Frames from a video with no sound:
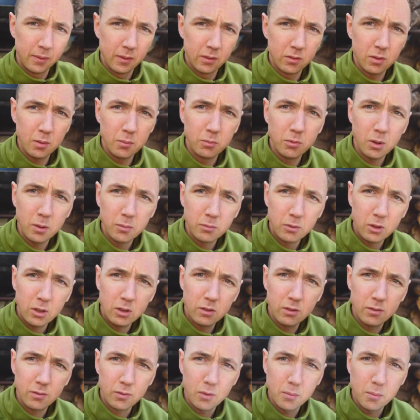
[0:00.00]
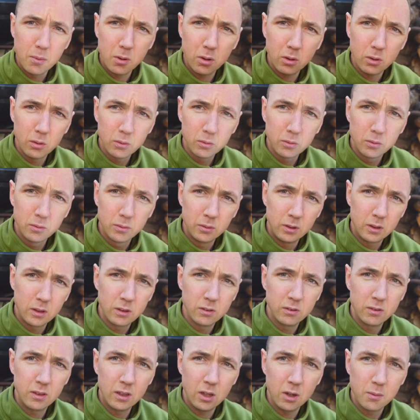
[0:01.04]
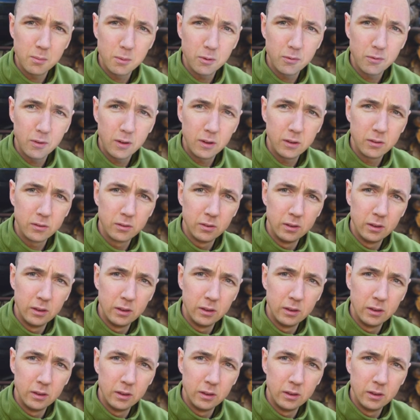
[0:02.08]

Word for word: sometimes use it for models. You can see it on my face.